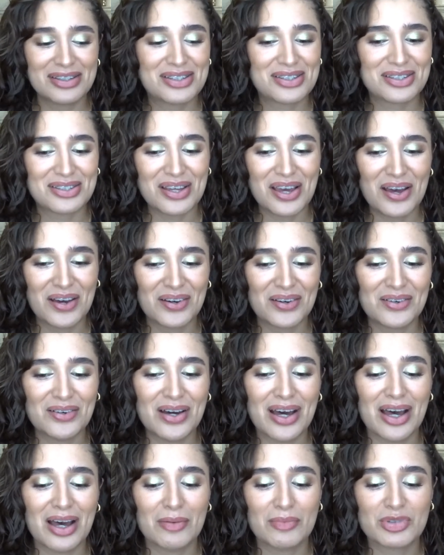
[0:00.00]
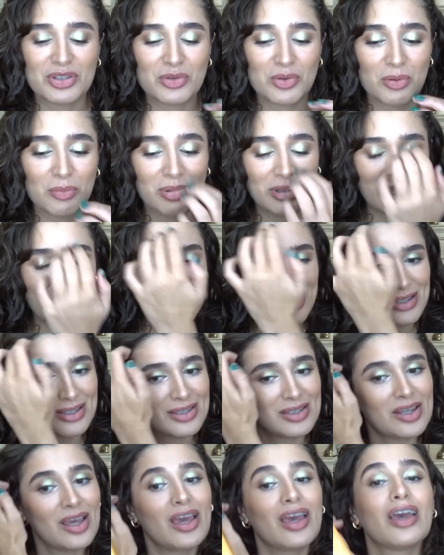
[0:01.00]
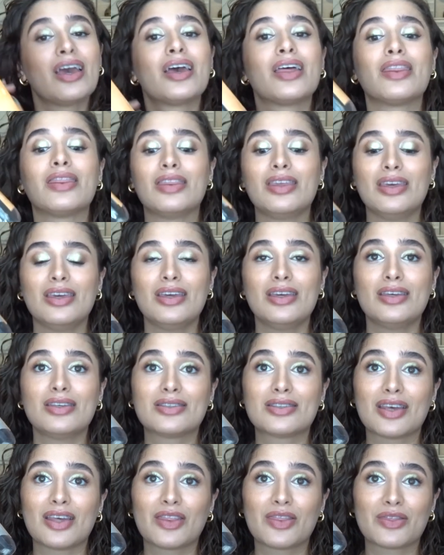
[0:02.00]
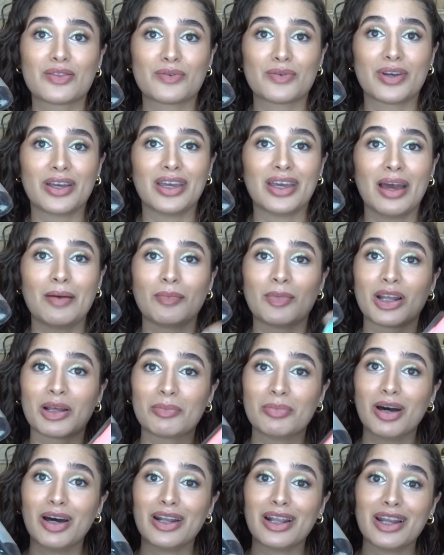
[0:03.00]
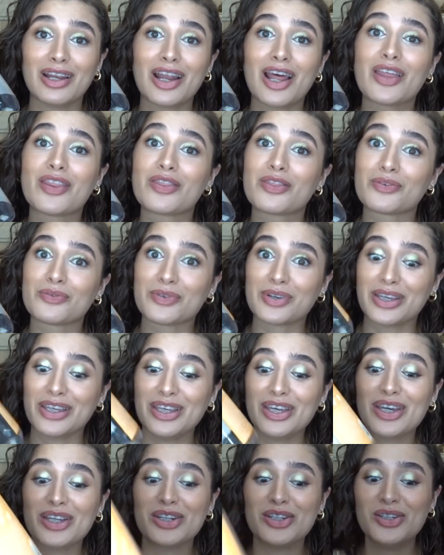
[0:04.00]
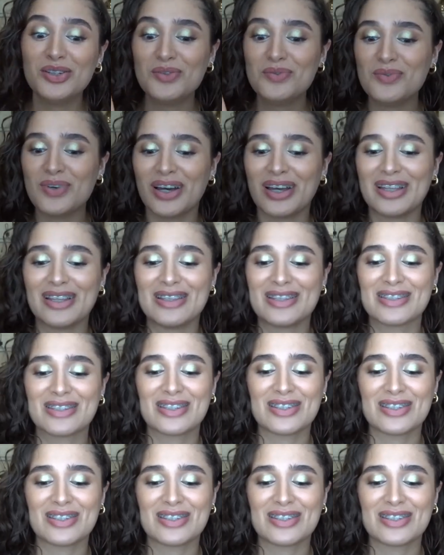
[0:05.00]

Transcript: So um, to replace these three. I'm gonna put in three new ones.